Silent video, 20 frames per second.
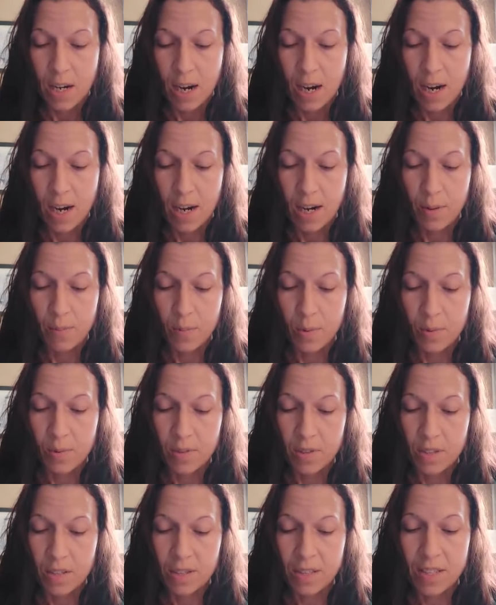Um,
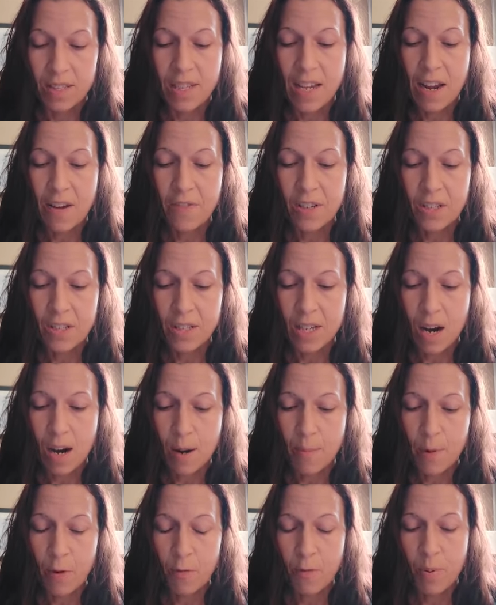this is David's
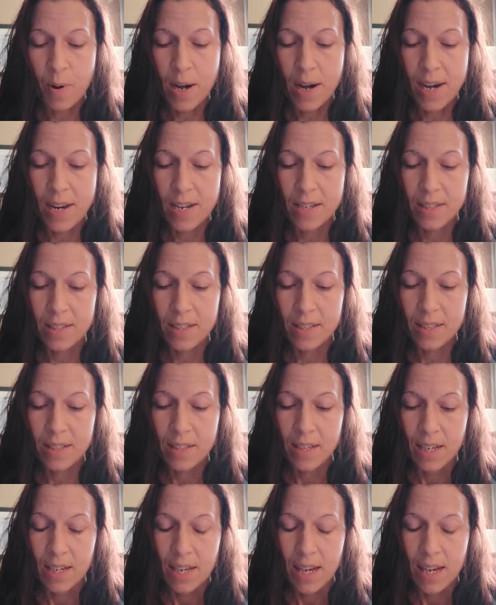Psalm of Praise